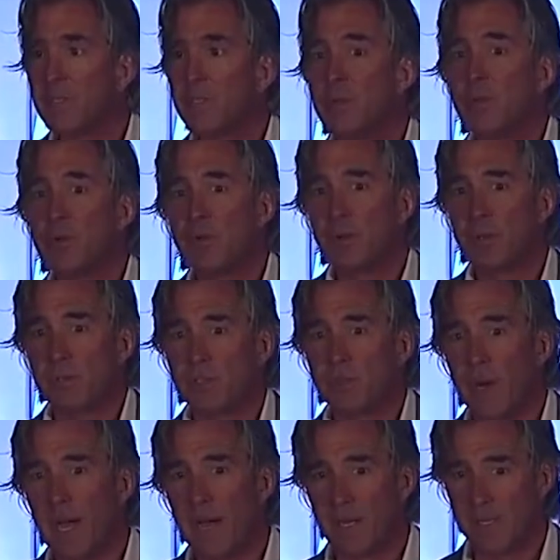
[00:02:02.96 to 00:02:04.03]
do you do to
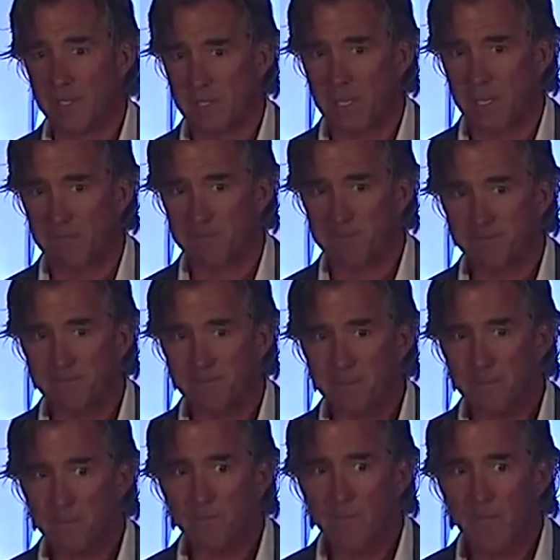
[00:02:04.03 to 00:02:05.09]
inspire yourself?
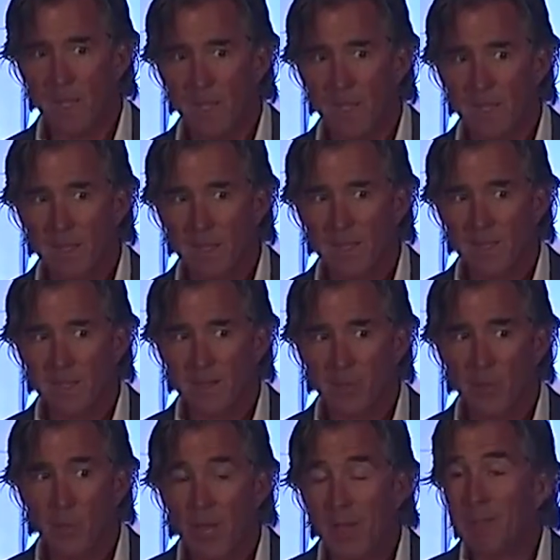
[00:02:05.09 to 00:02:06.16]

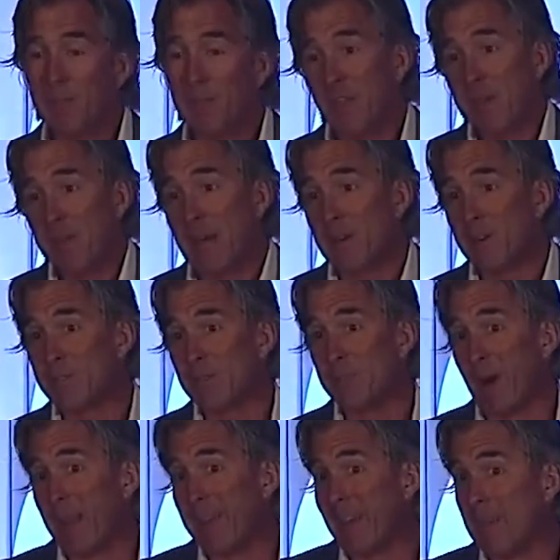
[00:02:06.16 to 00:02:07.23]
Do you have the same energy
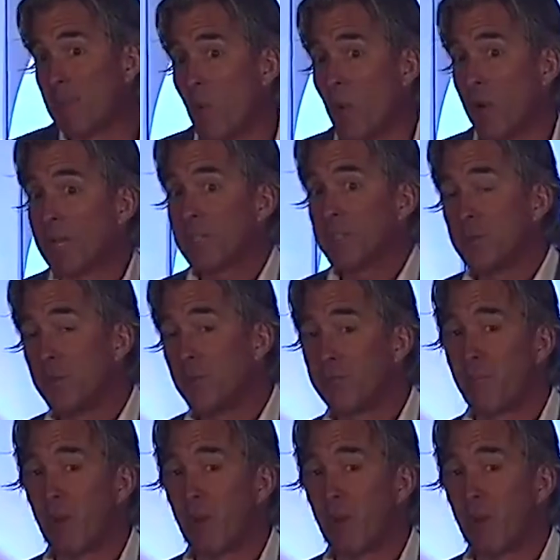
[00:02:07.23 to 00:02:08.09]
Monday morning as you do